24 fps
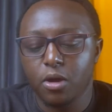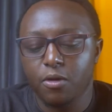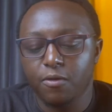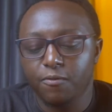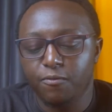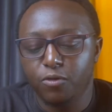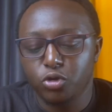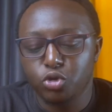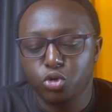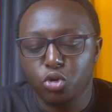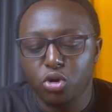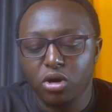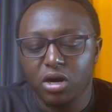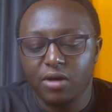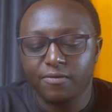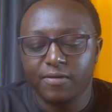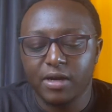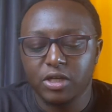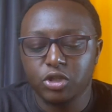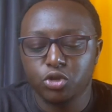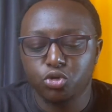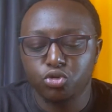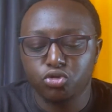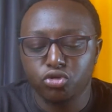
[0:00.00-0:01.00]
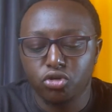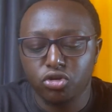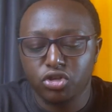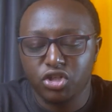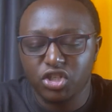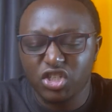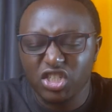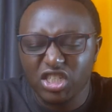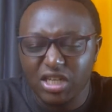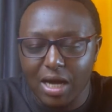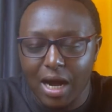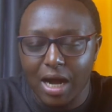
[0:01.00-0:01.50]
Photographers should not
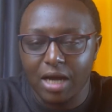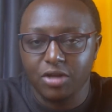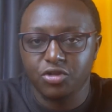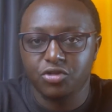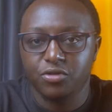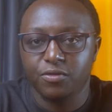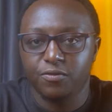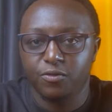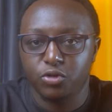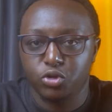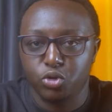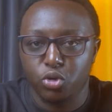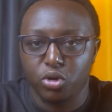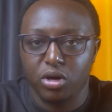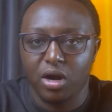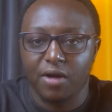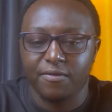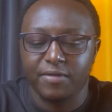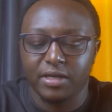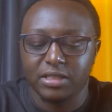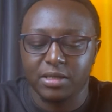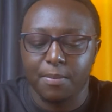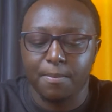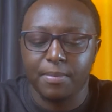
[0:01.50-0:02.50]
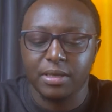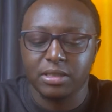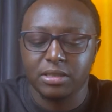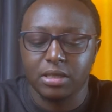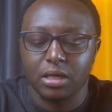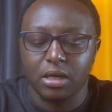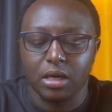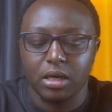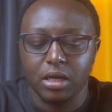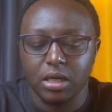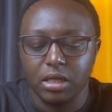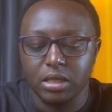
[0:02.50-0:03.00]
charge photography as a
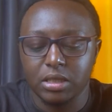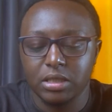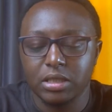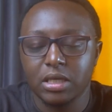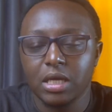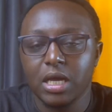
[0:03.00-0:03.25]
basic need.